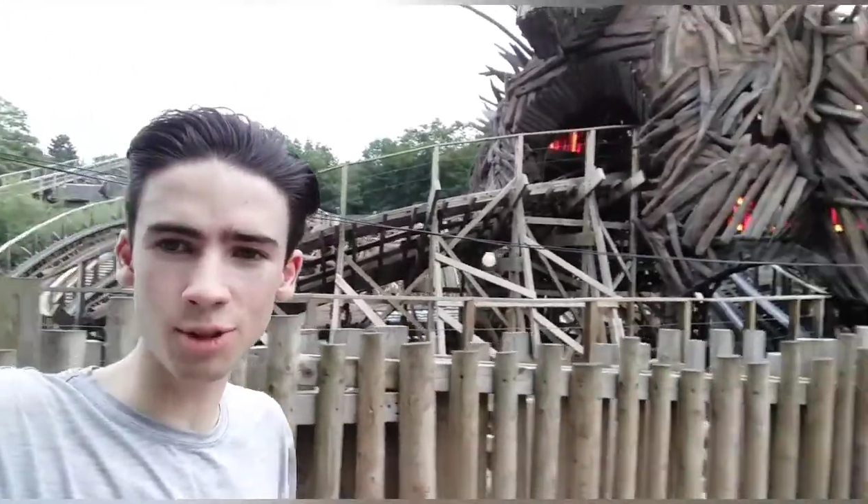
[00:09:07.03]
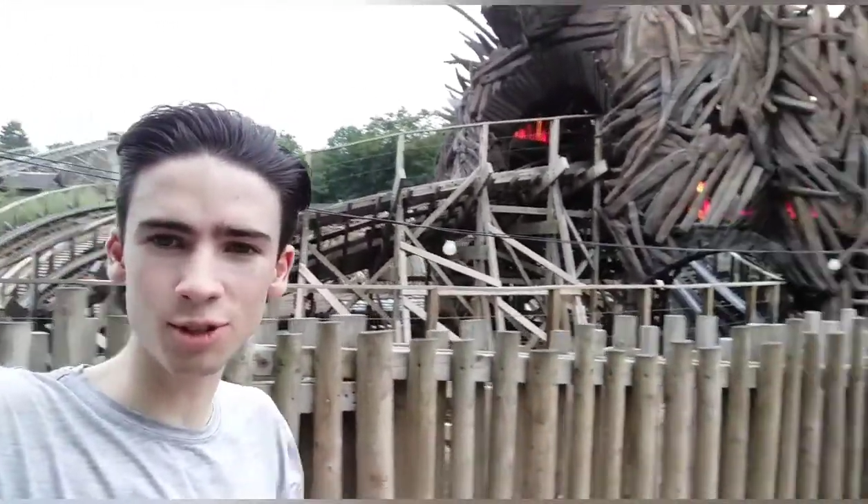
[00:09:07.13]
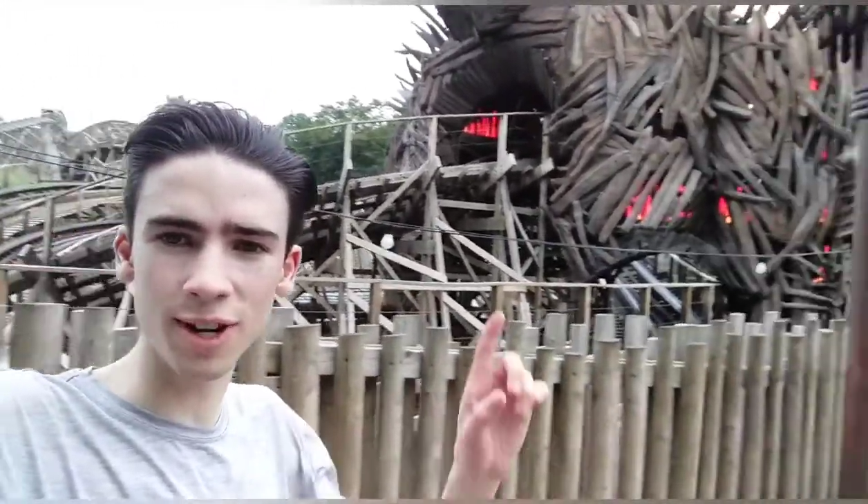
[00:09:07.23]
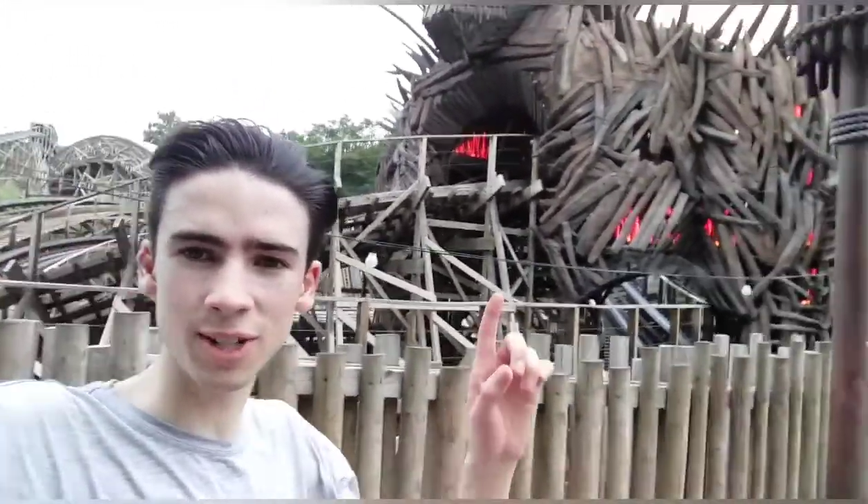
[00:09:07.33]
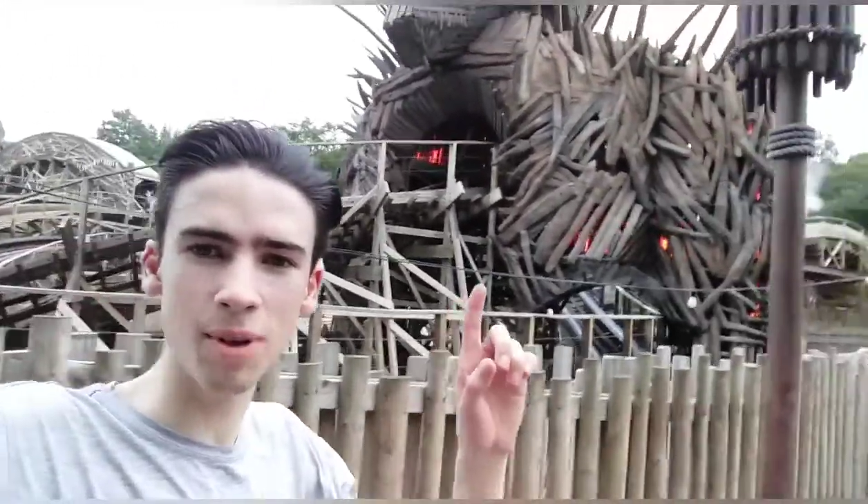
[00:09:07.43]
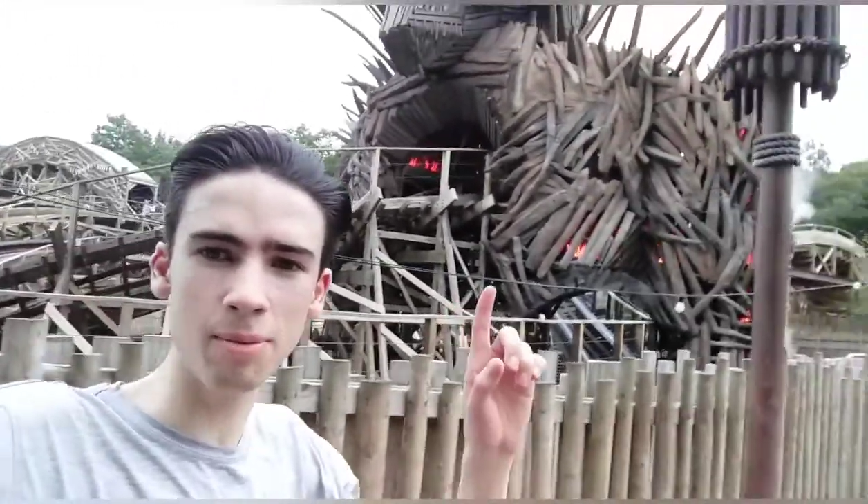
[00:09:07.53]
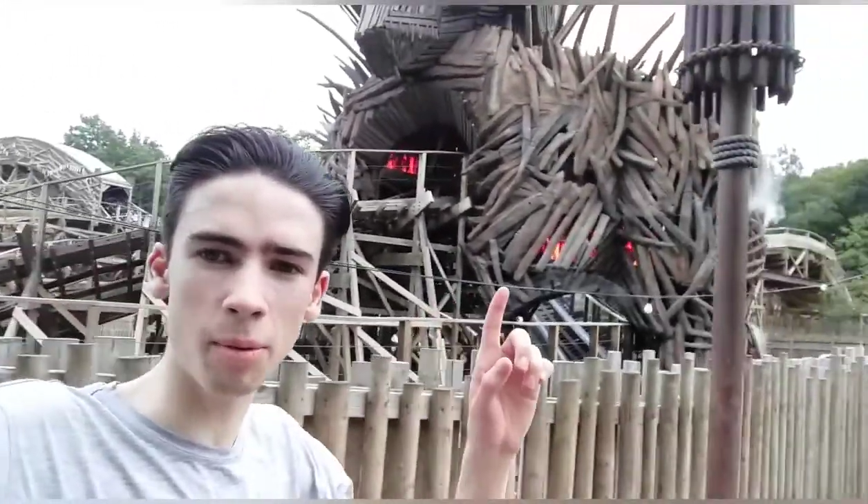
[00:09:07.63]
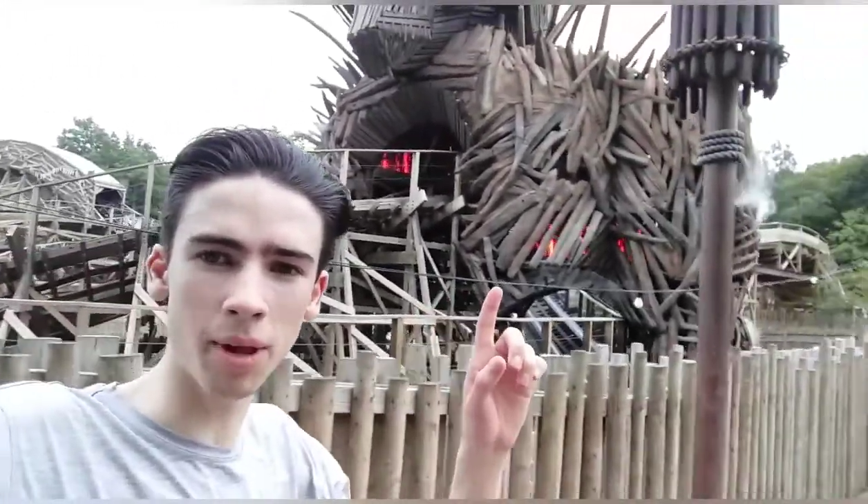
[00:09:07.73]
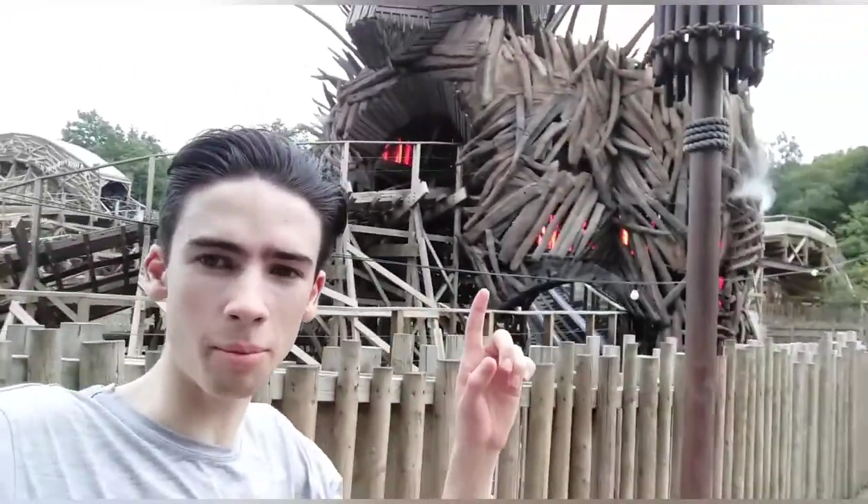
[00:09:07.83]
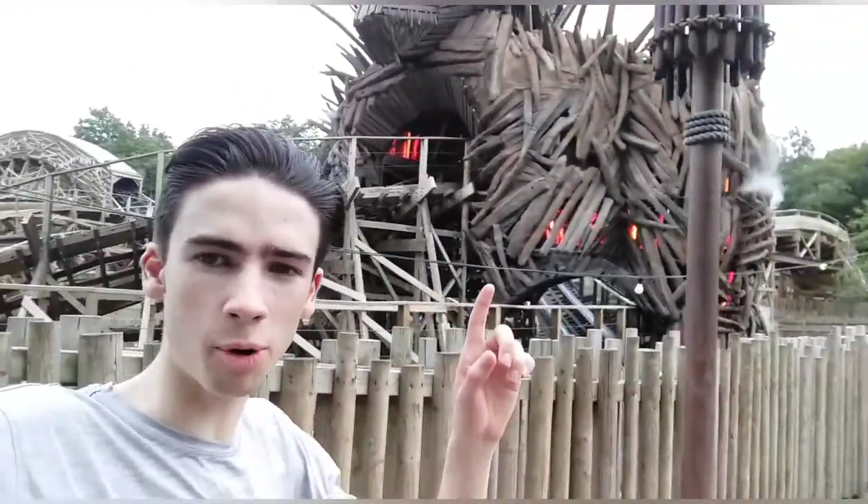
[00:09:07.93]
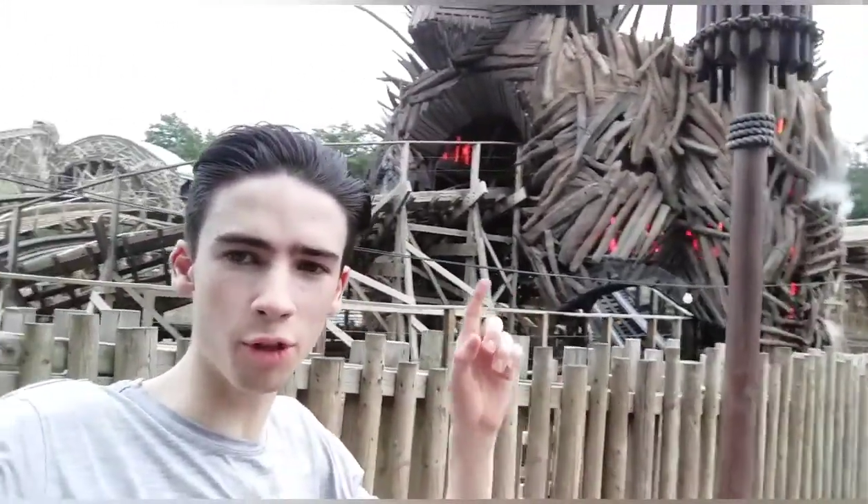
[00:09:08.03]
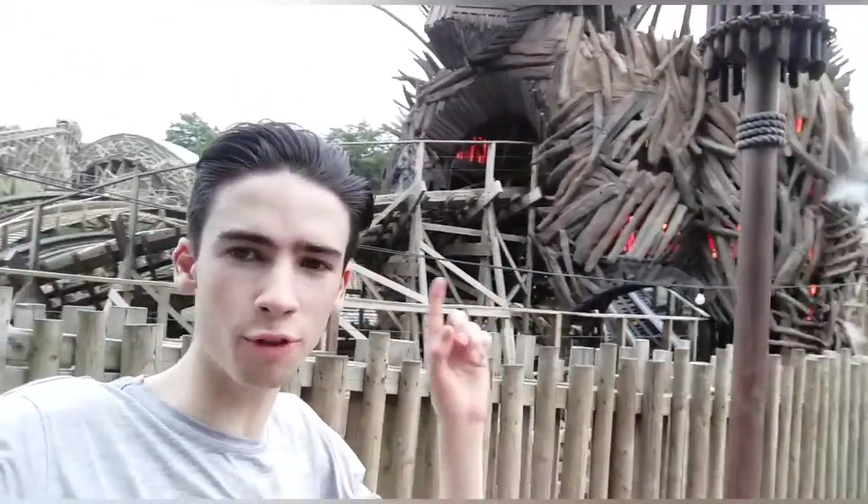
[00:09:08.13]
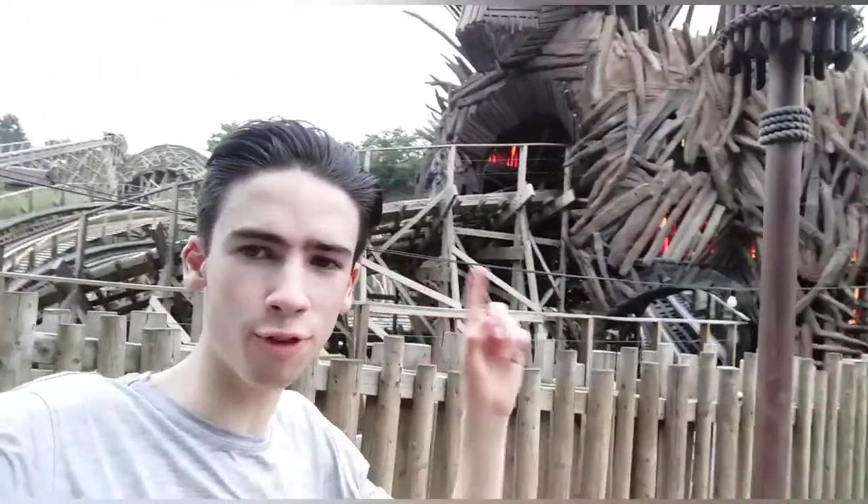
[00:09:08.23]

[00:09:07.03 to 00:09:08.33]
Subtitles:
We just finished, me and Bobble Hat Boy on the